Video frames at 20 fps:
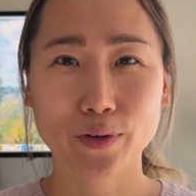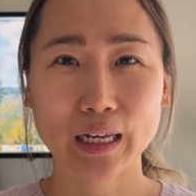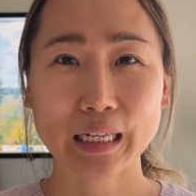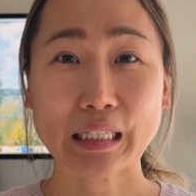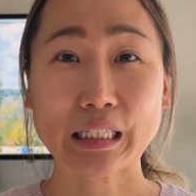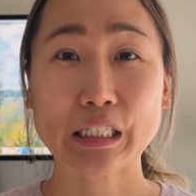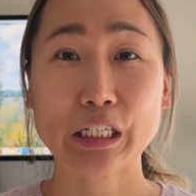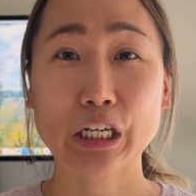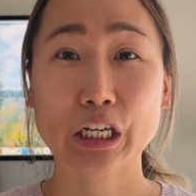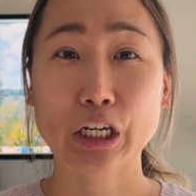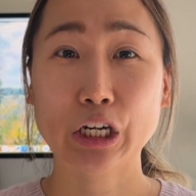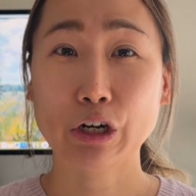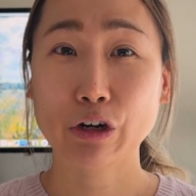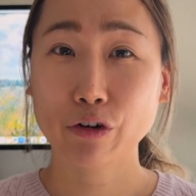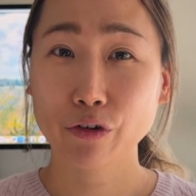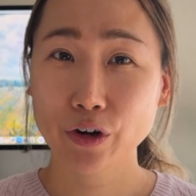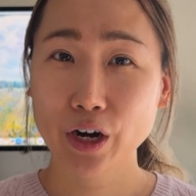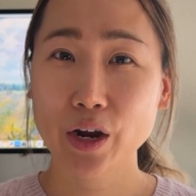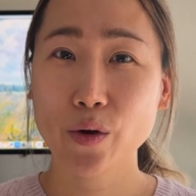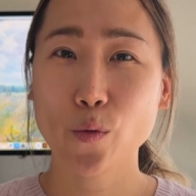It's a
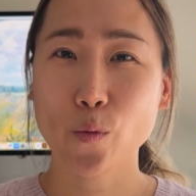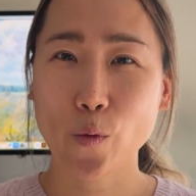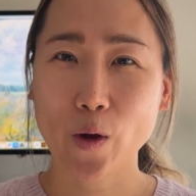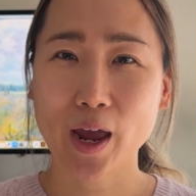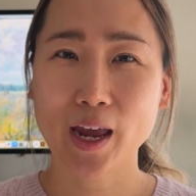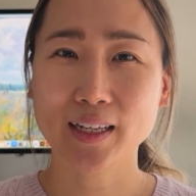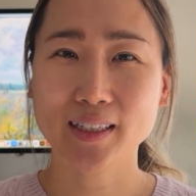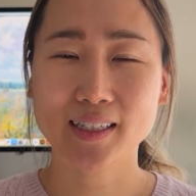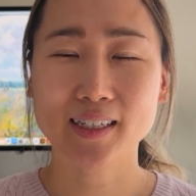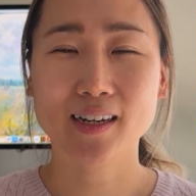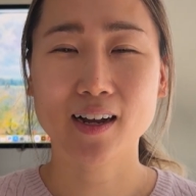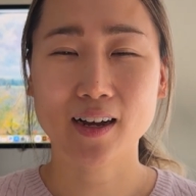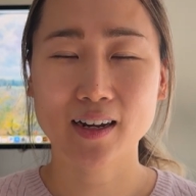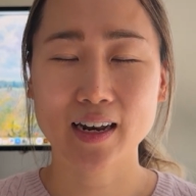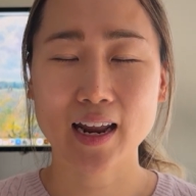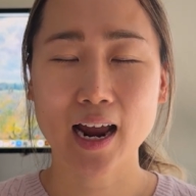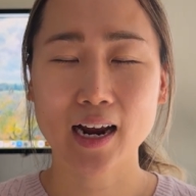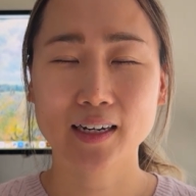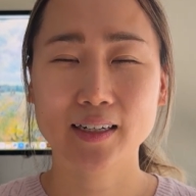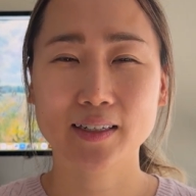great way to
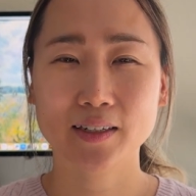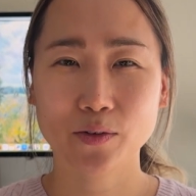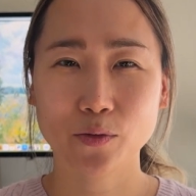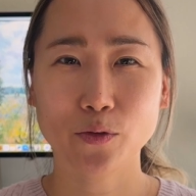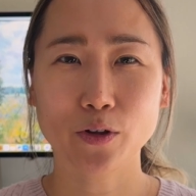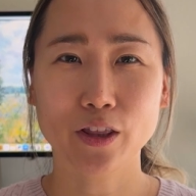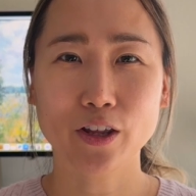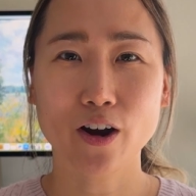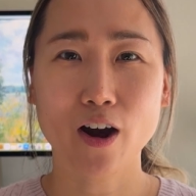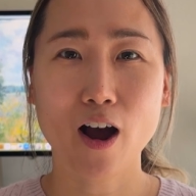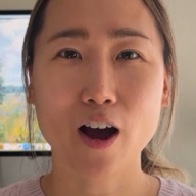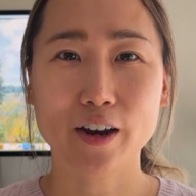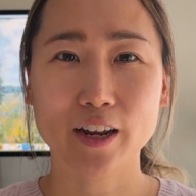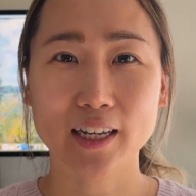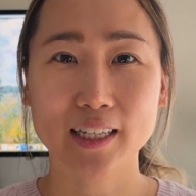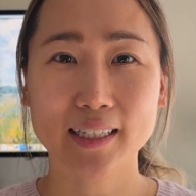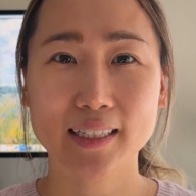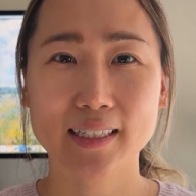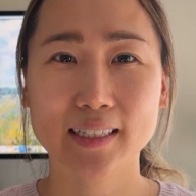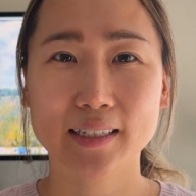connect with your
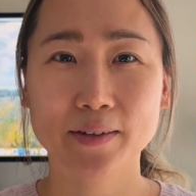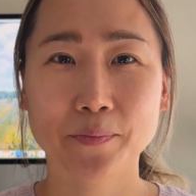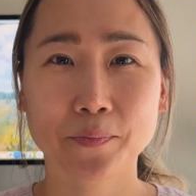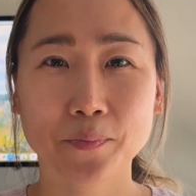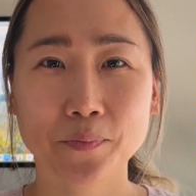audience.